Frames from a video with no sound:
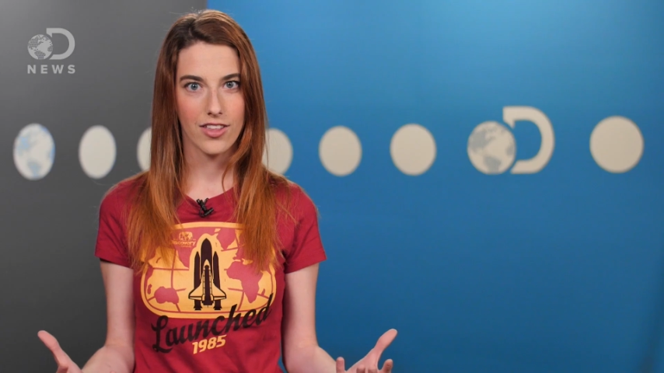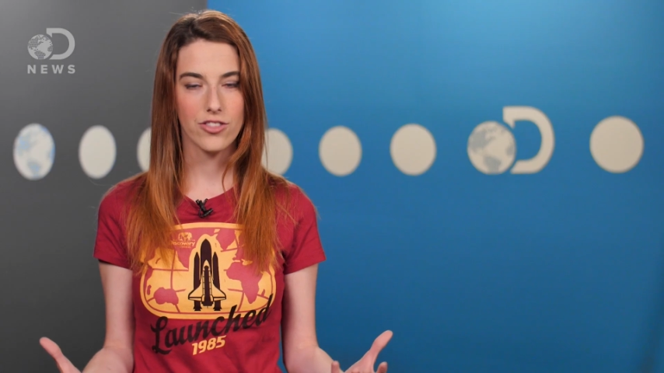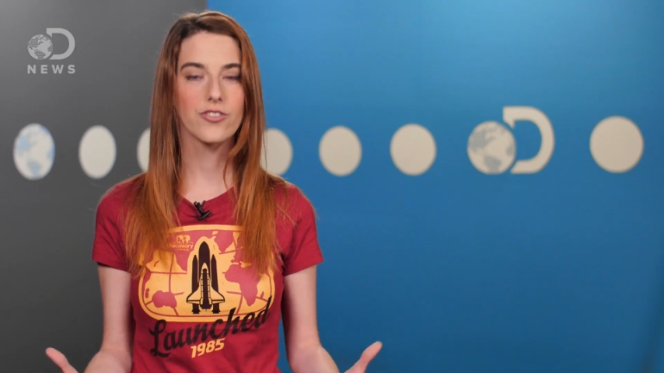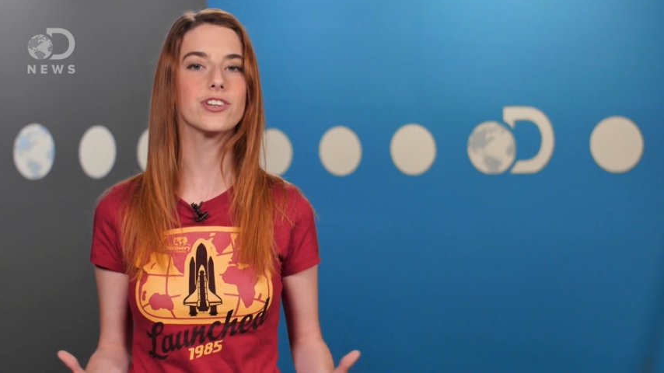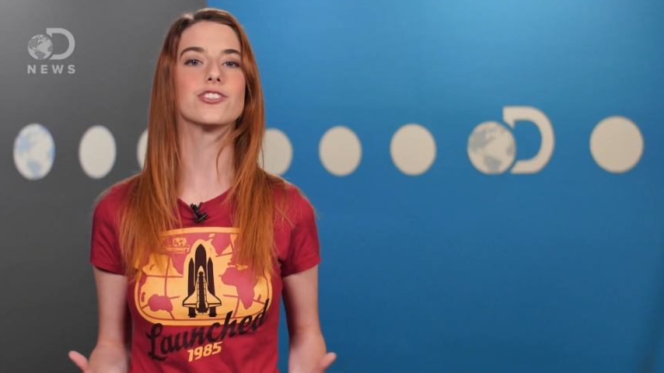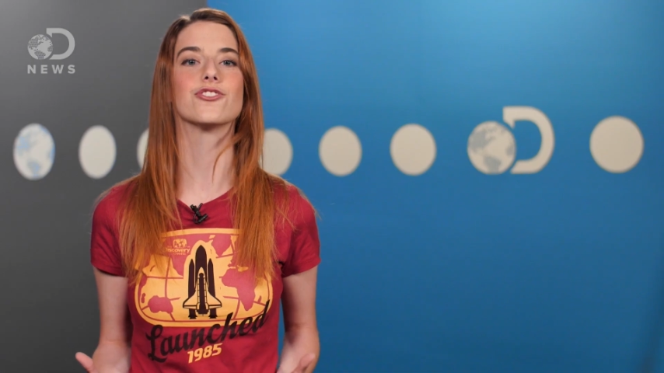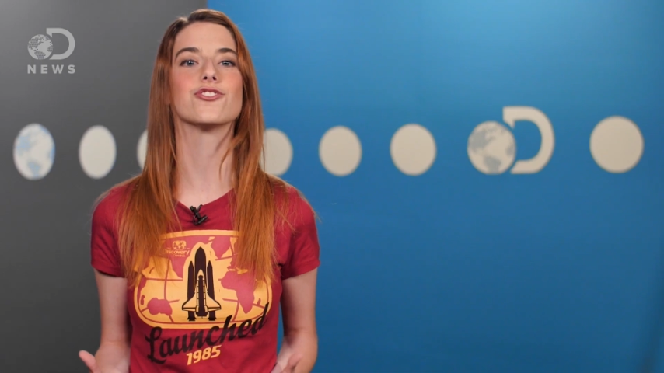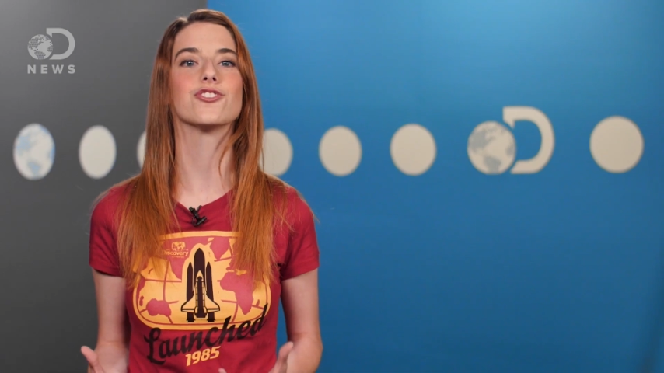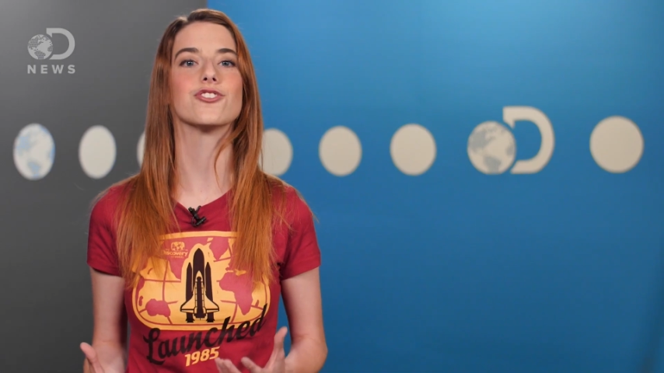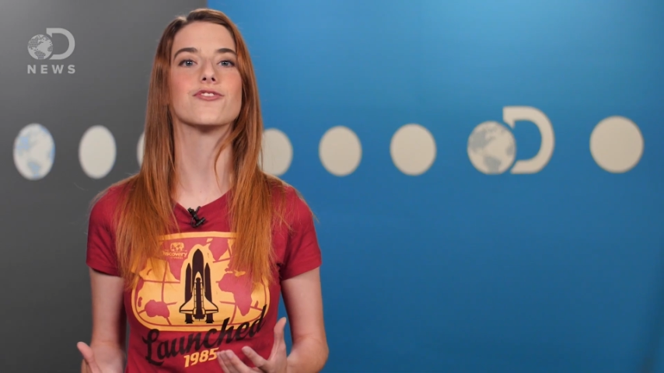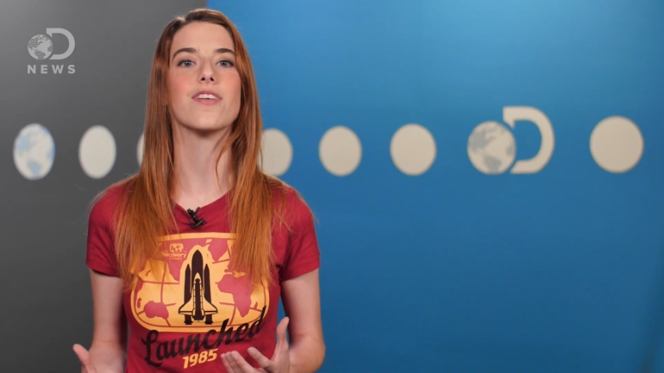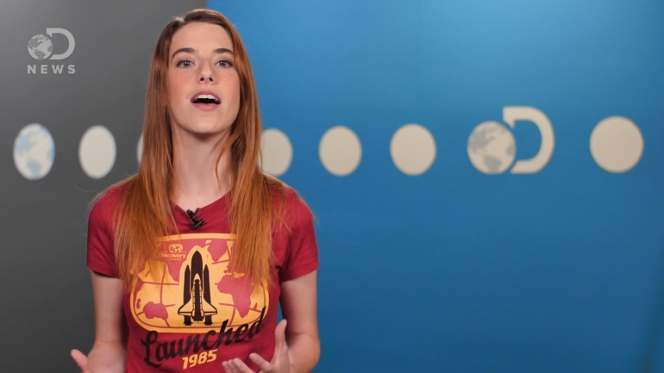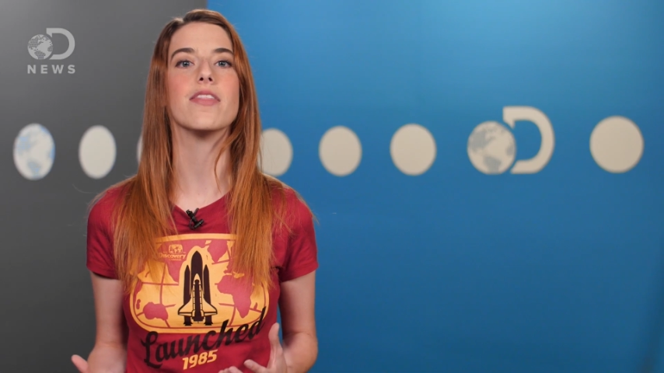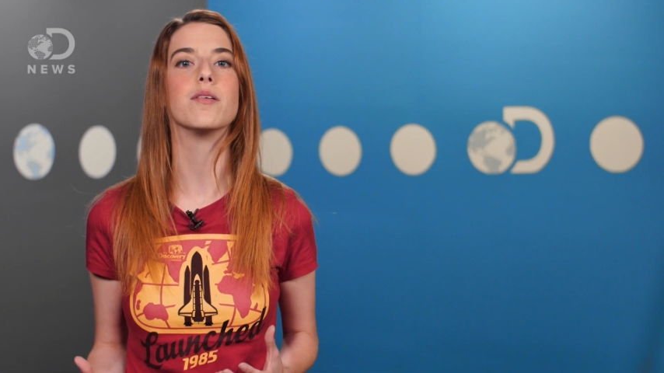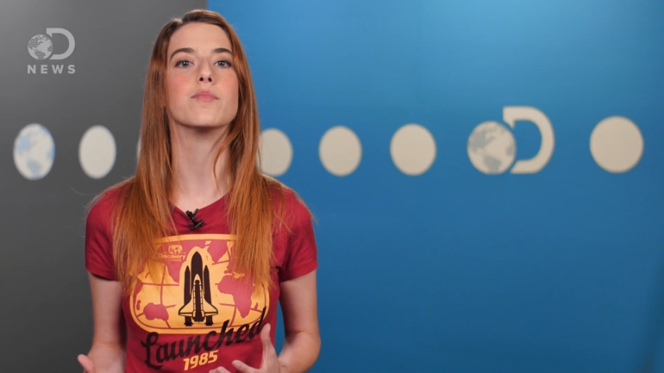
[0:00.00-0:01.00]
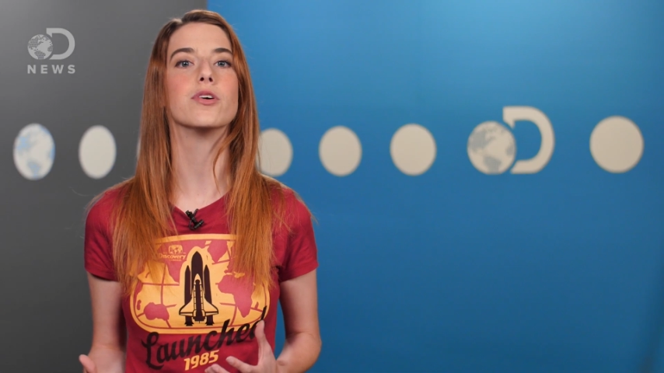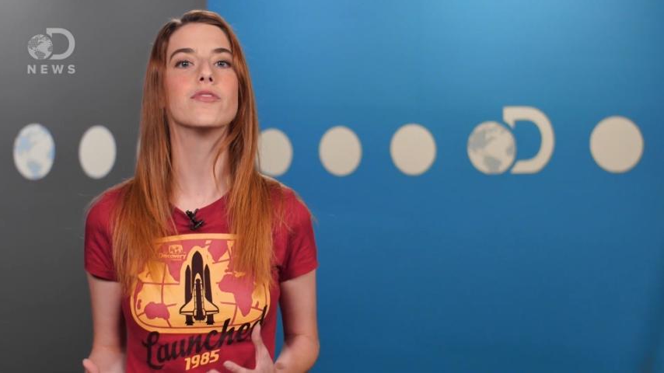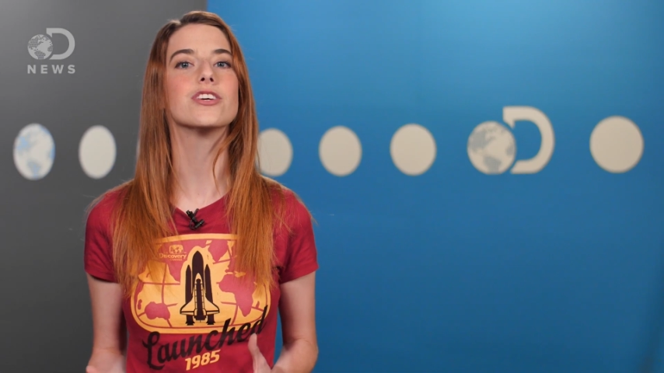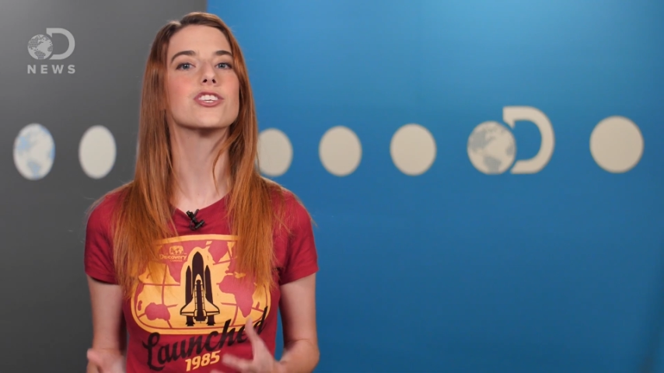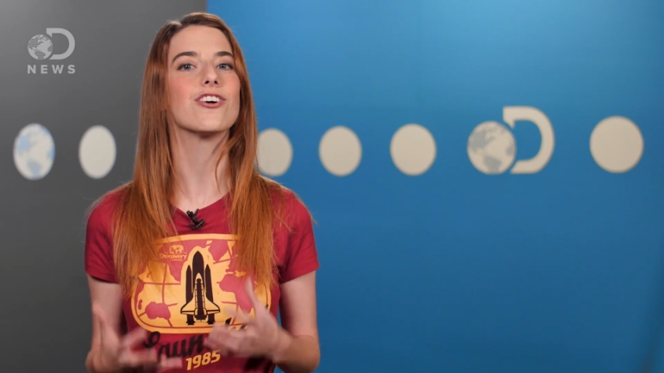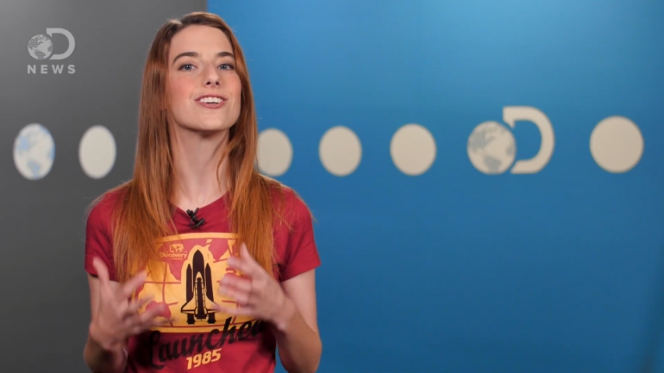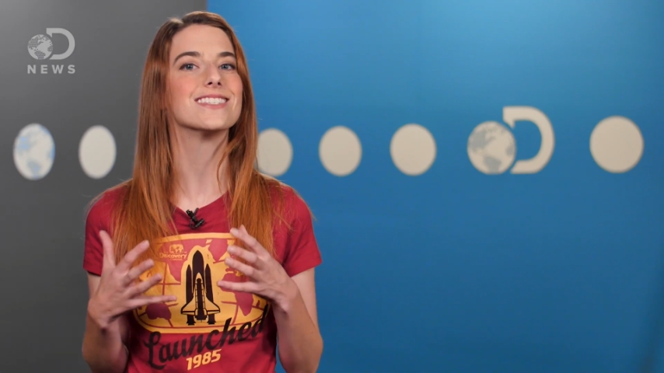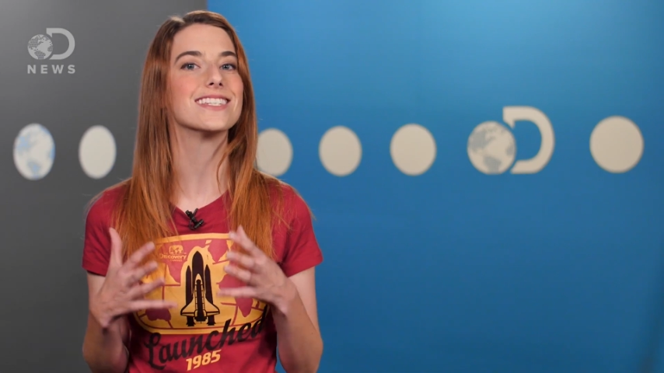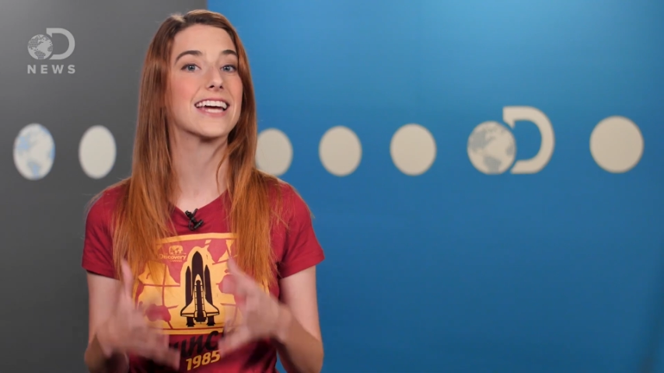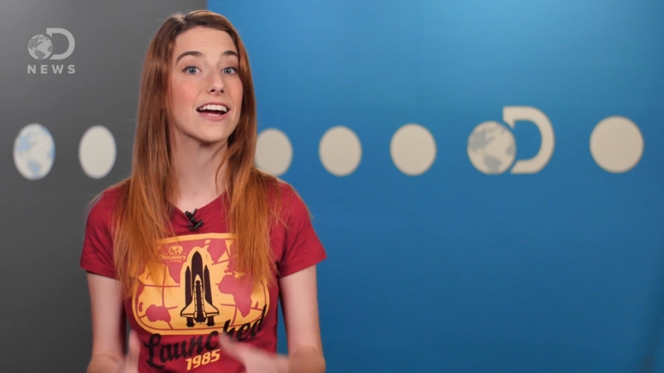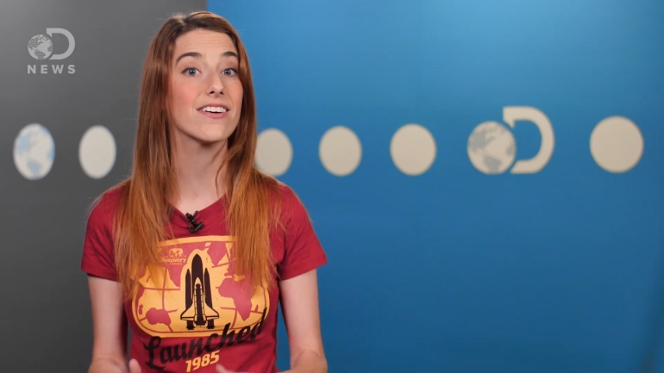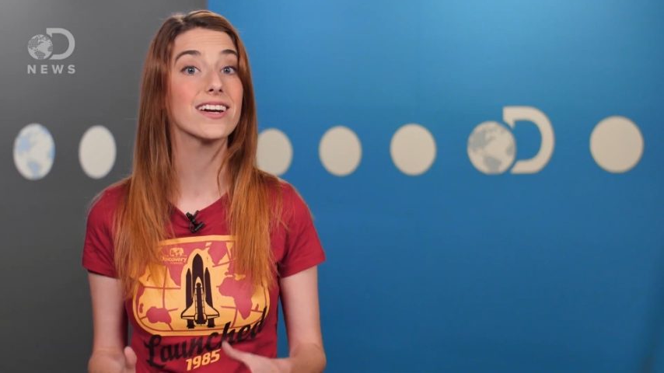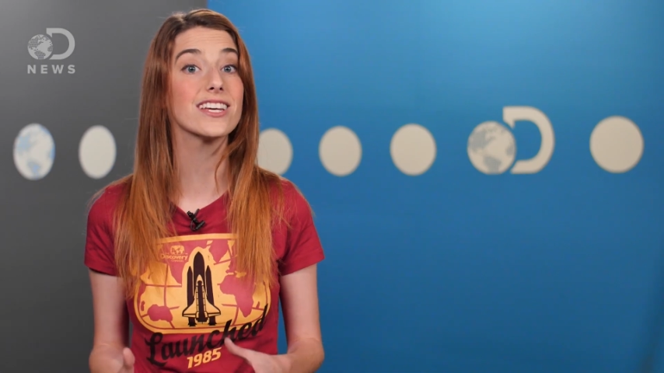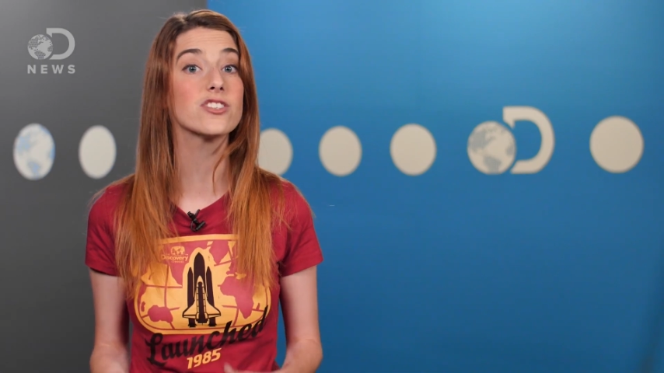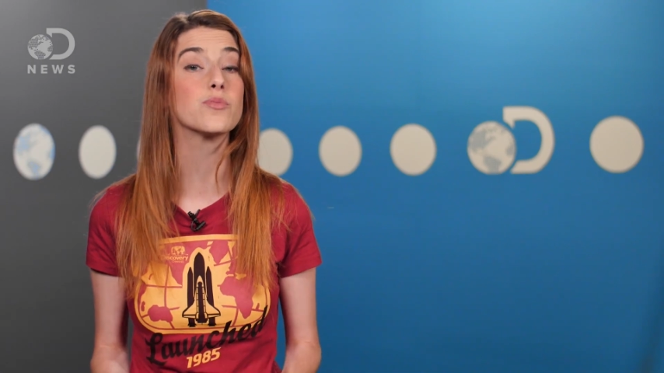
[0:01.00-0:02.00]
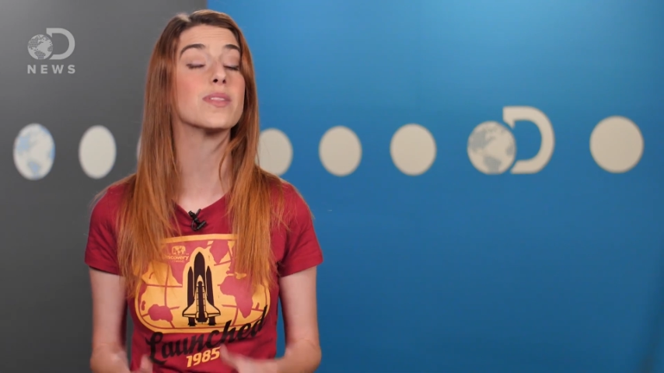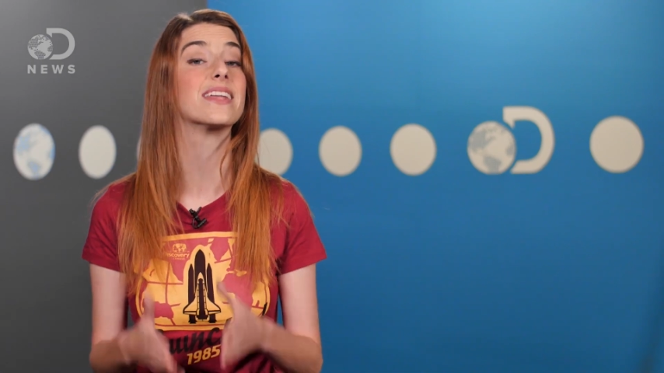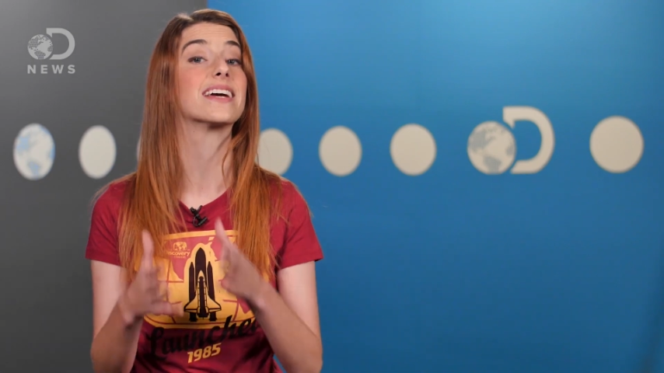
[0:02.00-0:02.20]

The researchers found that movies are scariest when